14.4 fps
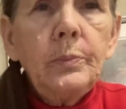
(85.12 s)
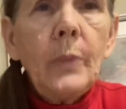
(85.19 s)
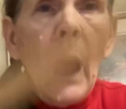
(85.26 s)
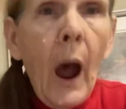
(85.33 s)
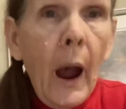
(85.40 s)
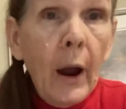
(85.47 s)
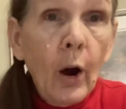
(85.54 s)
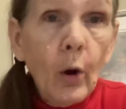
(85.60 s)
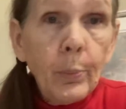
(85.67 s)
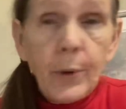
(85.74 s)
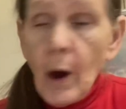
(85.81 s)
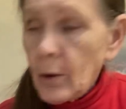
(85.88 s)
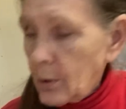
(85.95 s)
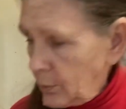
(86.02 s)
I hope
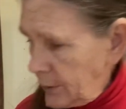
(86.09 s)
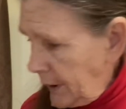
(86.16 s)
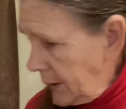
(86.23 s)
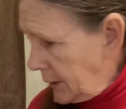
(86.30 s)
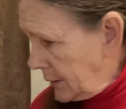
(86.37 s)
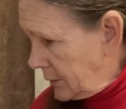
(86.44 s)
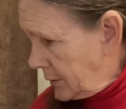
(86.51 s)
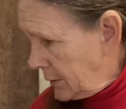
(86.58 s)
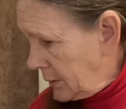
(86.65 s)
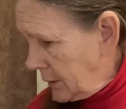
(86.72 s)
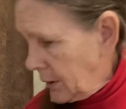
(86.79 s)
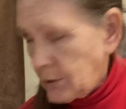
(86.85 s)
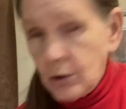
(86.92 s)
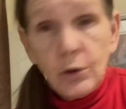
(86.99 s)
y'all don't need a
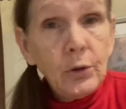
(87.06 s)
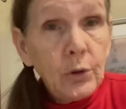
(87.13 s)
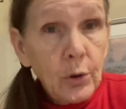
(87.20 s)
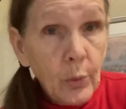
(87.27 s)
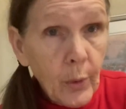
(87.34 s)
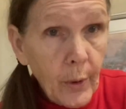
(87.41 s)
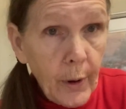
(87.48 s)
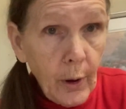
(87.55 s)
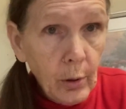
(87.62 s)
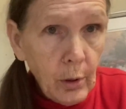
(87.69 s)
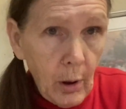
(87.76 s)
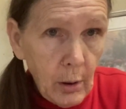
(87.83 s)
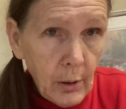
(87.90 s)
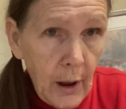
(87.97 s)

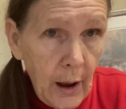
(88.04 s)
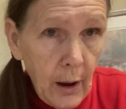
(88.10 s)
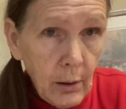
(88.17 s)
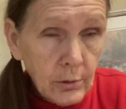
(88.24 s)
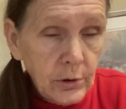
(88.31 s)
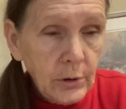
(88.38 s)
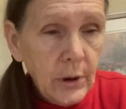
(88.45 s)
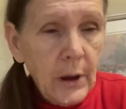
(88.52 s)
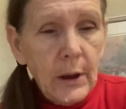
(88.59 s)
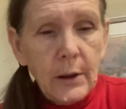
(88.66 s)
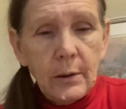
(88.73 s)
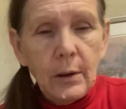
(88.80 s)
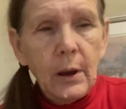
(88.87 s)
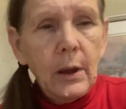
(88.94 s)
tutorial on how to cut